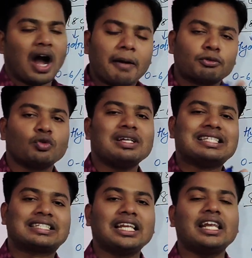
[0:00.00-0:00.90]
you have to
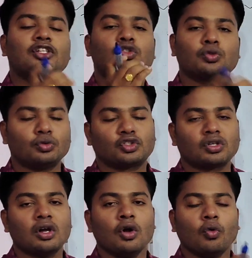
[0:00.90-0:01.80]
easily
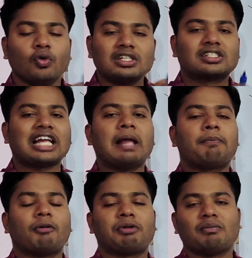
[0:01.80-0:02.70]
choose which
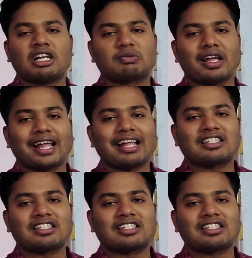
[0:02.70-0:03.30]
type of emulsifying